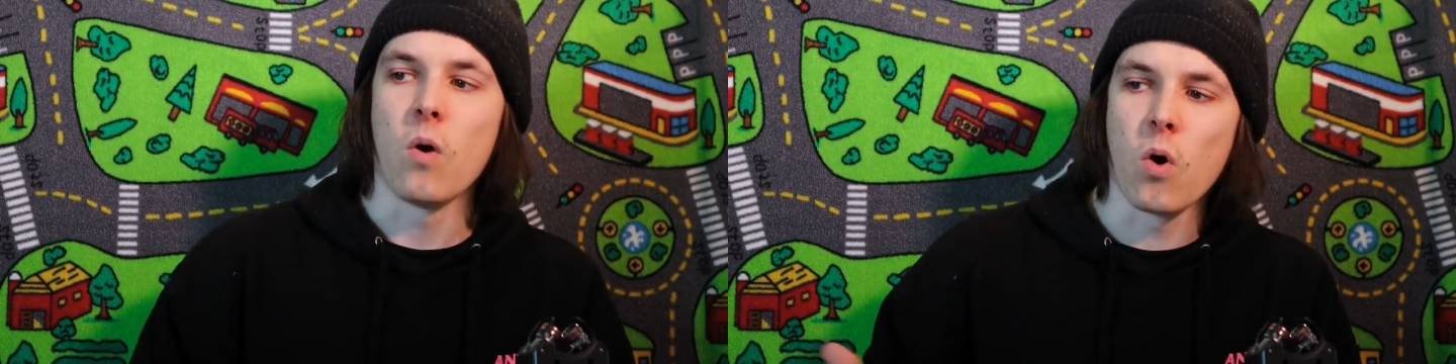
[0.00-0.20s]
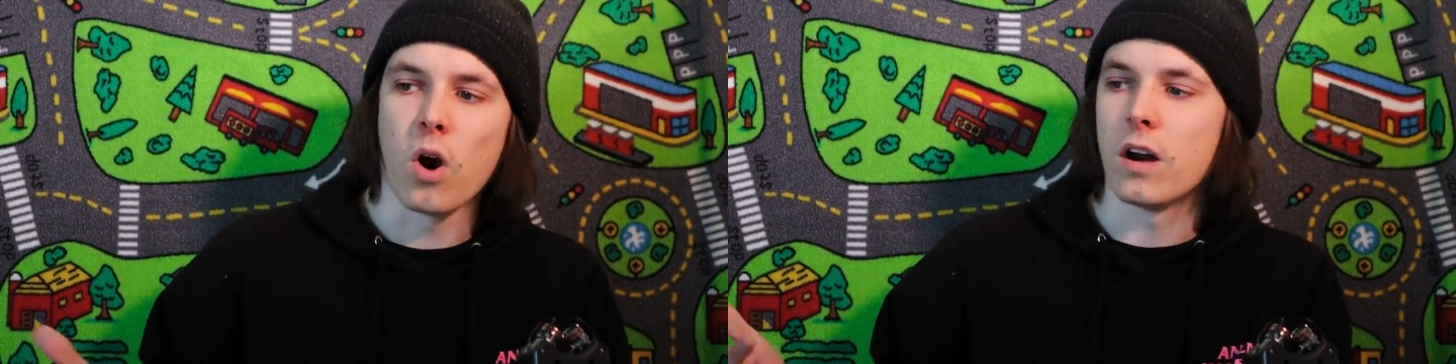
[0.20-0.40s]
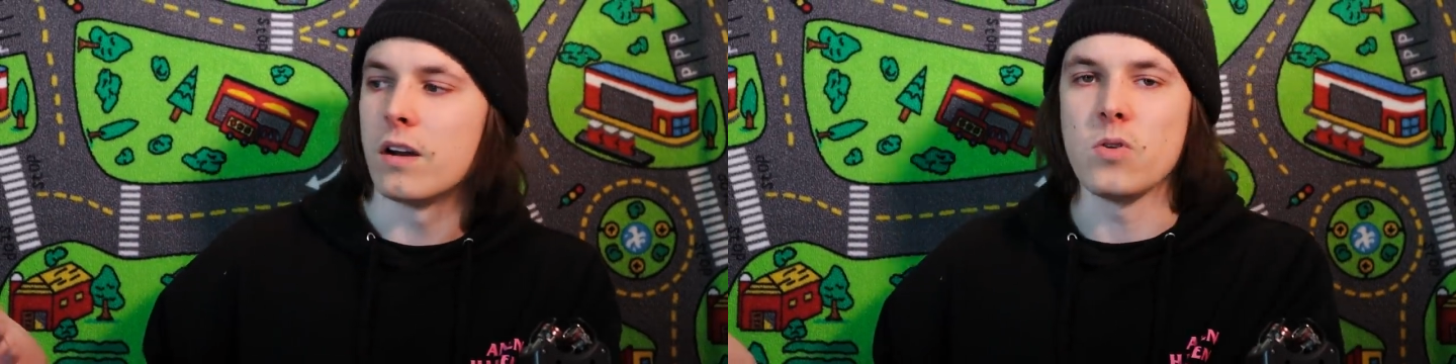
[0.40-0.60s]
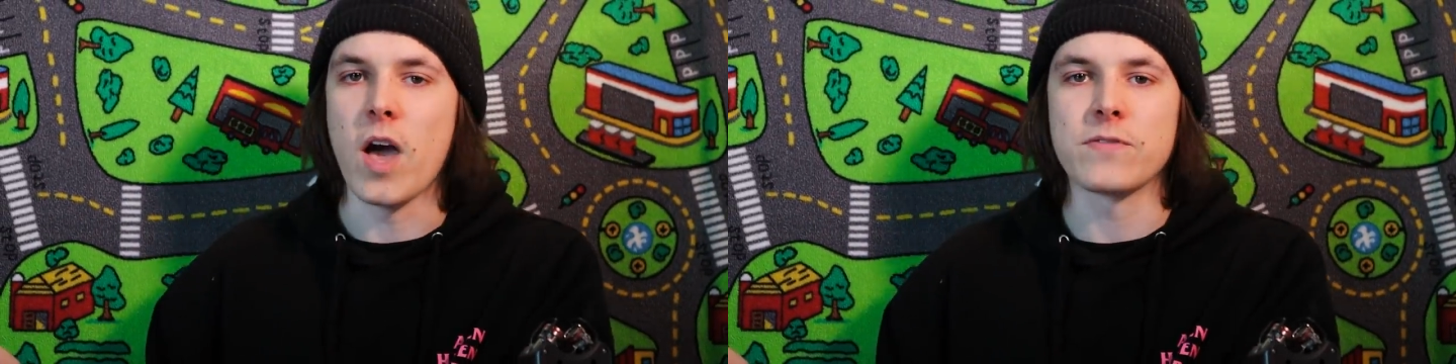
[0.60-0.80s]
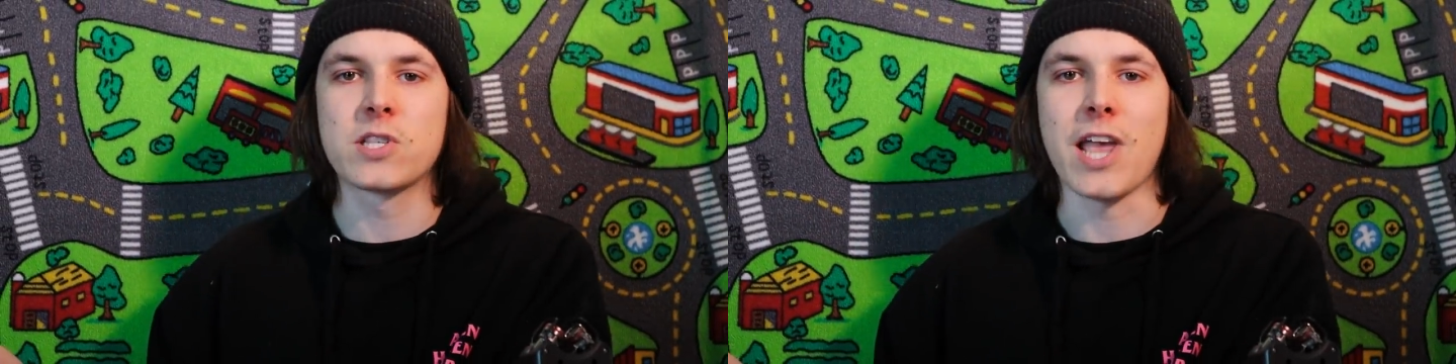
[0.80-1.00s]
Or you
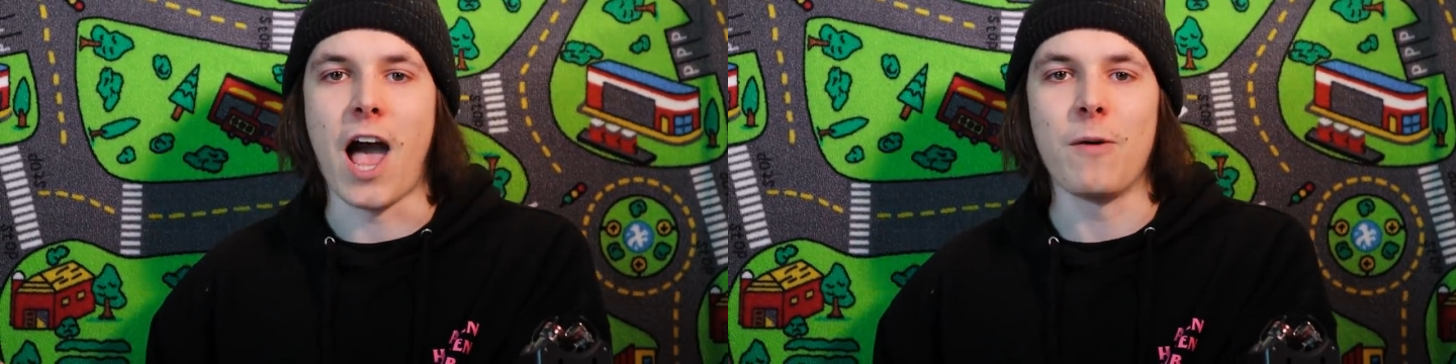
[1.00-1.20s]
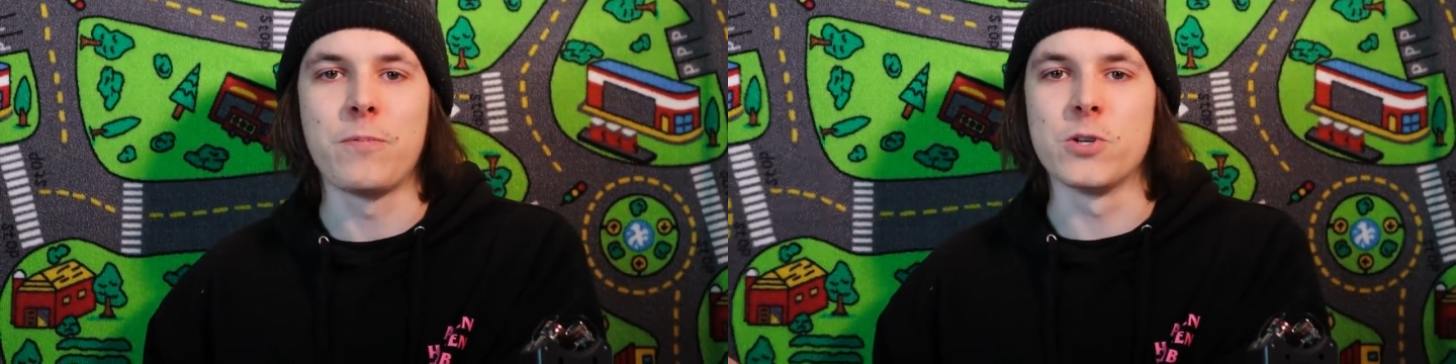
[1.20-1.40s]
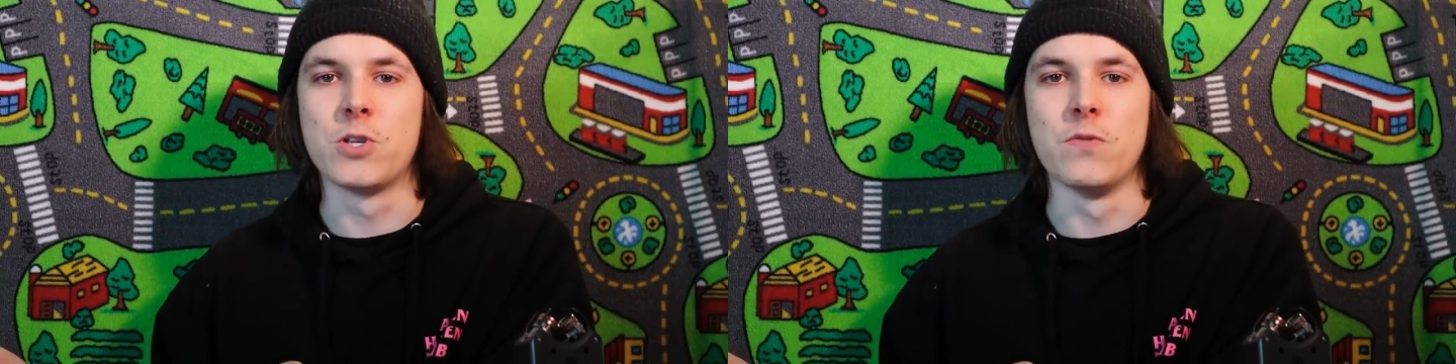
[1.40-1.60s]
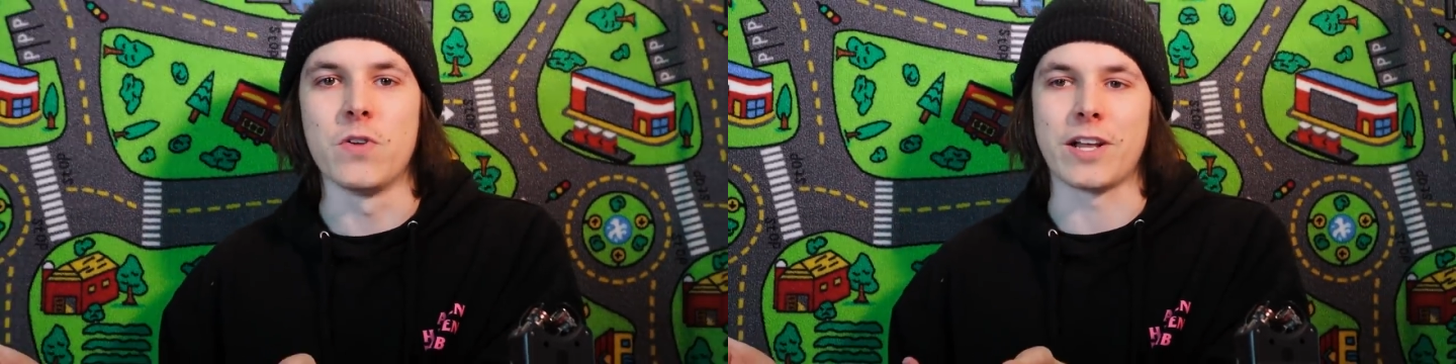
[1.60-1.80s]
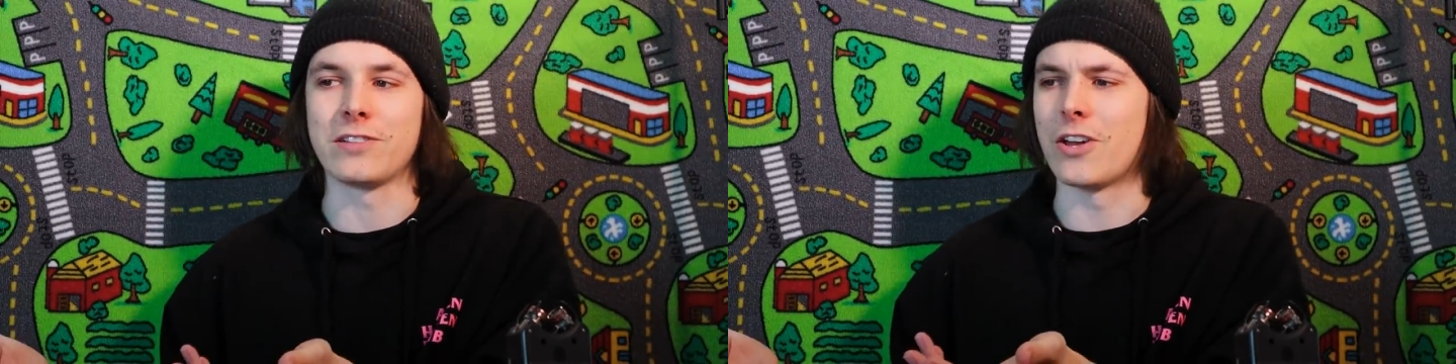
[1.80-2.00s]
have scalpers who've
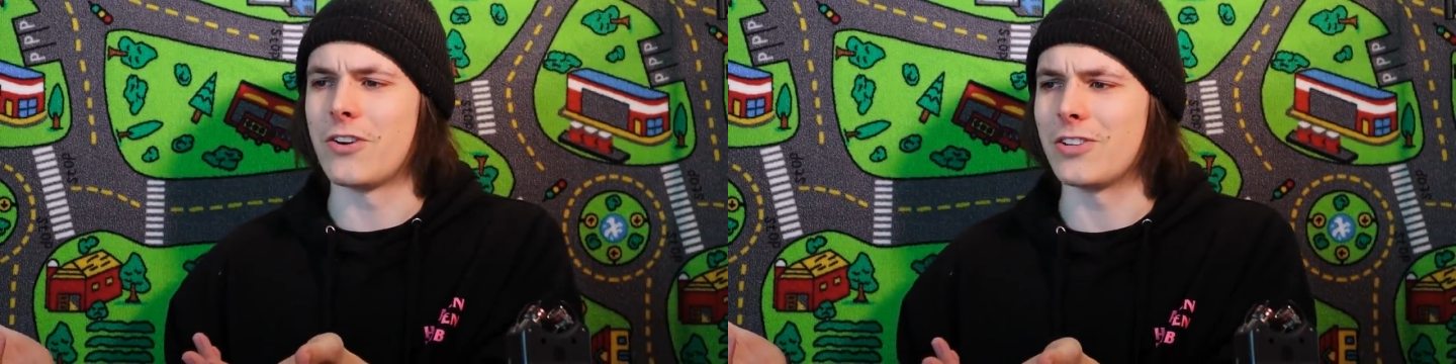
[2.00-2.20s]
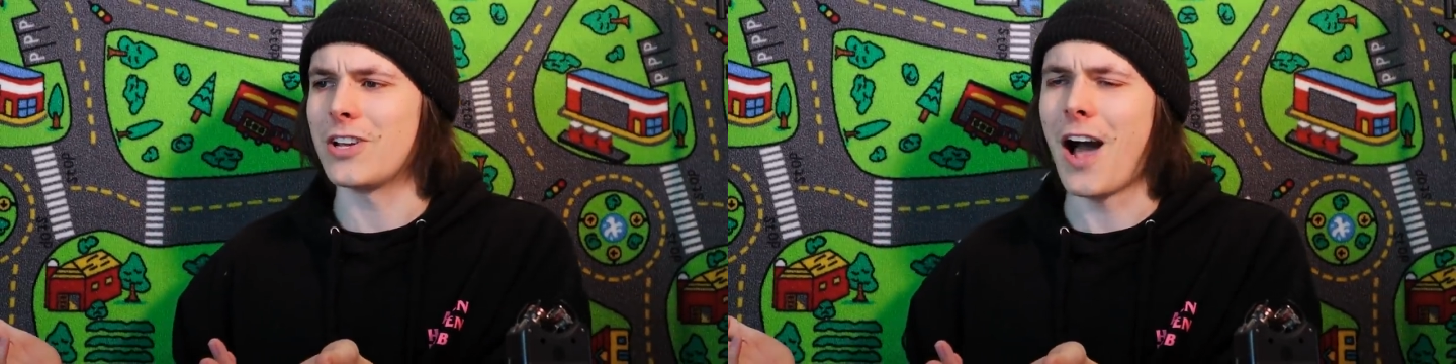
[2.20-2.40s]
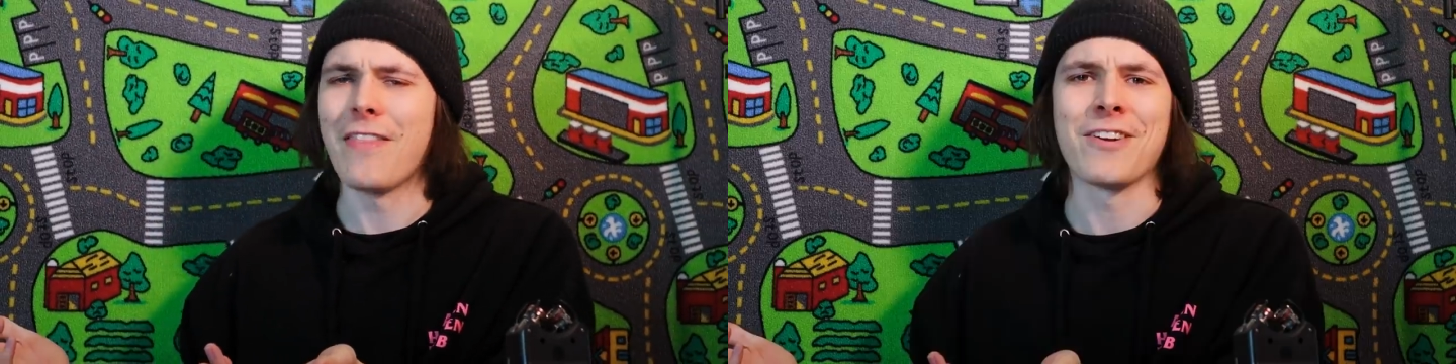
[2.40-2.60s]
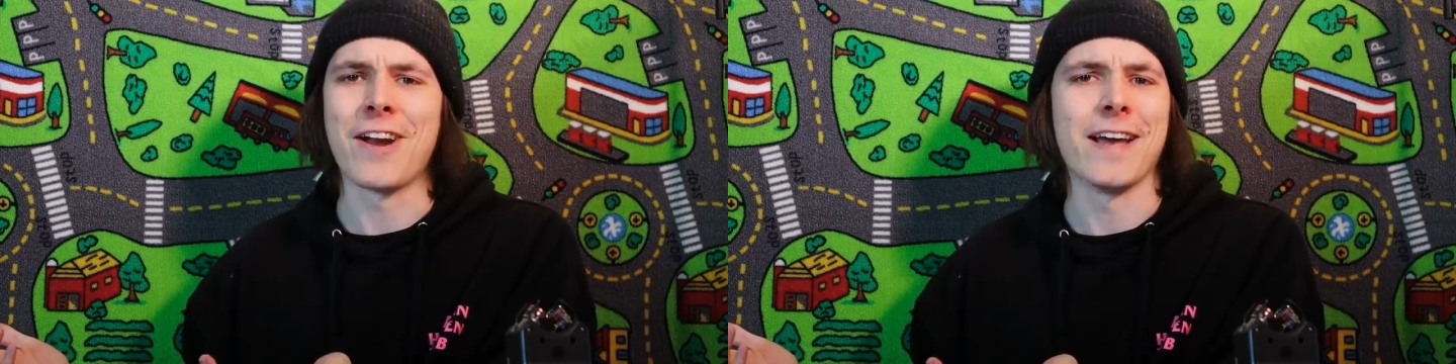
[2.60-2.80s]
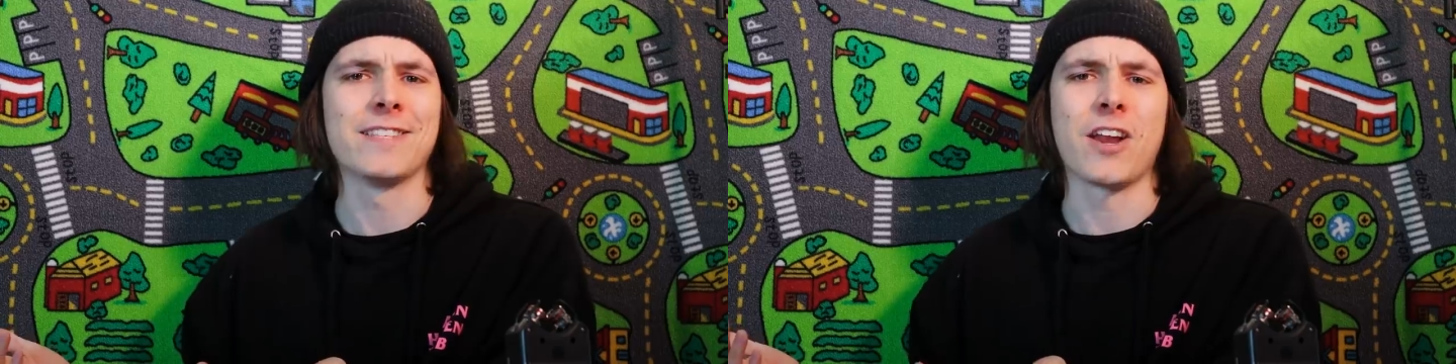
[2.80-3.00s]
like literally gotten
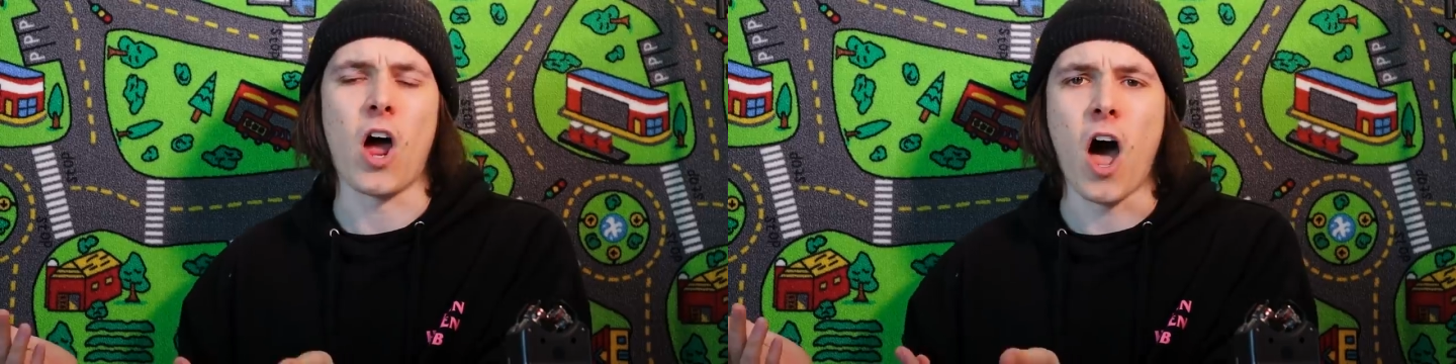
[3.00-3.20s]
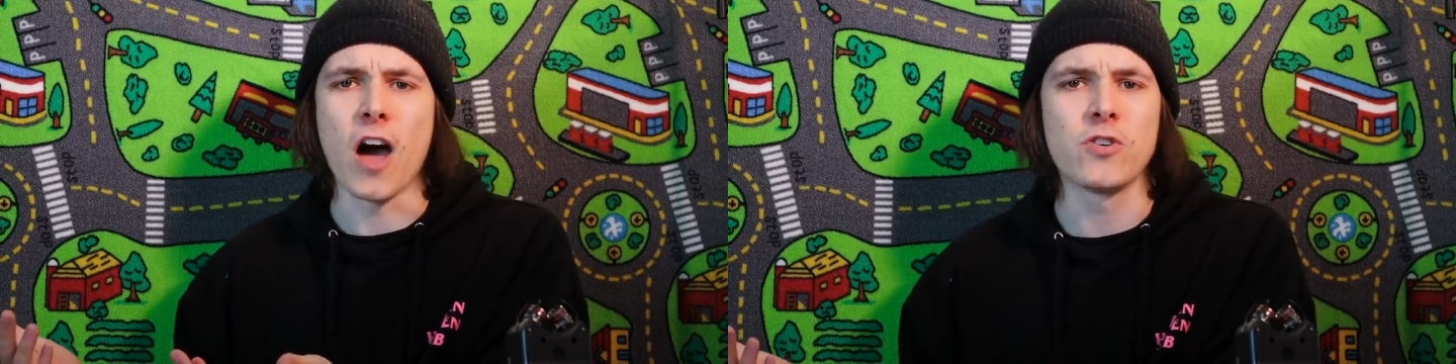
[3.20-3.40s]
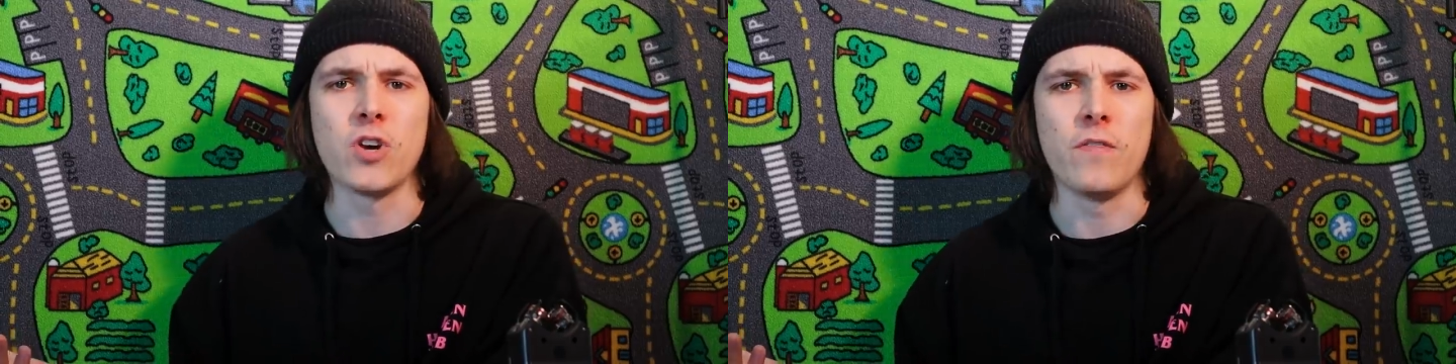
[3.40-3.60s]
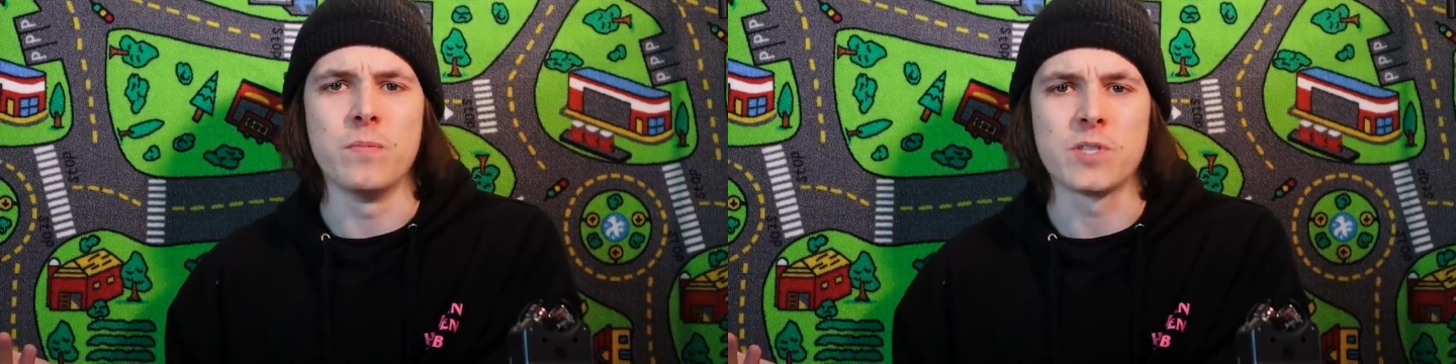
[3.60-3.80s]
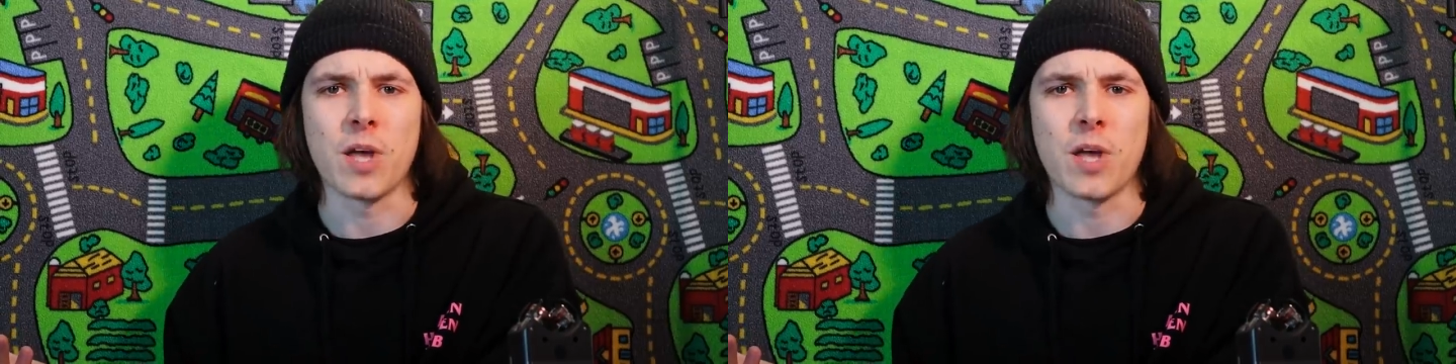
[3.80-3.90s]
their hands on 100 of them